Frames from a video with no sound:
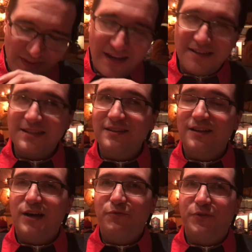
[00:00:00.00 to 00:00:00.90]
It is a
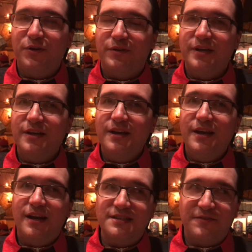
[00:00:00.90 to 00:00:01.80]
lot of food.
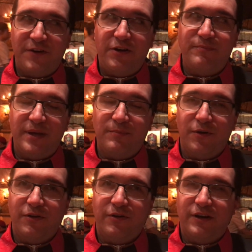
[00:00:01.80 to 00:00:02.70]
It is a very big
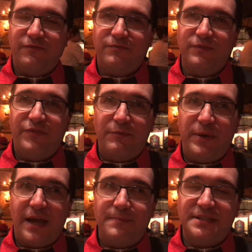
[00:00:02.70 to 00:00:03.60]
burger, and if you have a
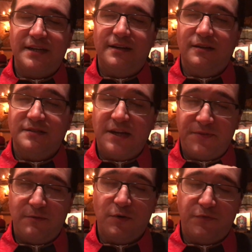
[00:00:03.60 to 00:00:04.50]
big appetite, it'll
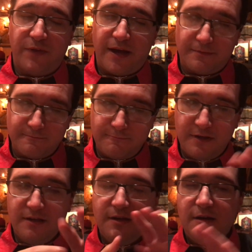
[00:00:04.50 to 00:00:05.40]
definitely work for that.
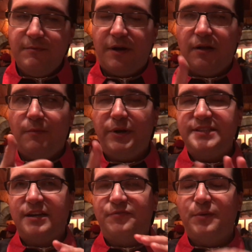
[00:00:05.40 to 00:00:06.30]
But I'll break
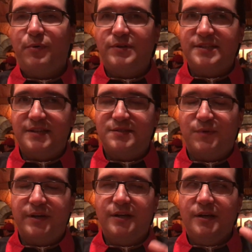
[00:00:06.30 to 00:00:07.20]
down a few points on this
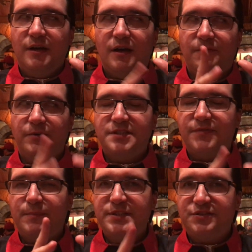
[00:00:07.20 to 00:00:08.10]
one. First off,
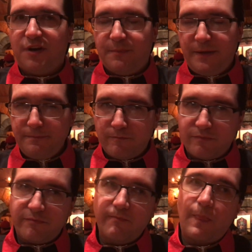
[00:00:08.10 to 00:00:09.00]
the pastrami
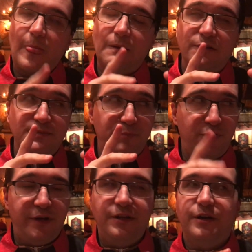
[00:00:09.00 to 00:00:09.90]
was
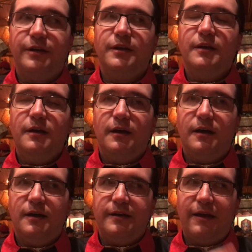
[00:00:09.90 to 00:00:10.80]
pretty good.
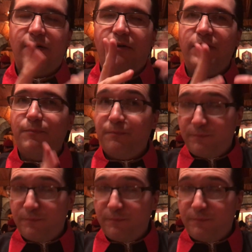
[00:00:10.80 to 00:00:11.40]
Now, I want to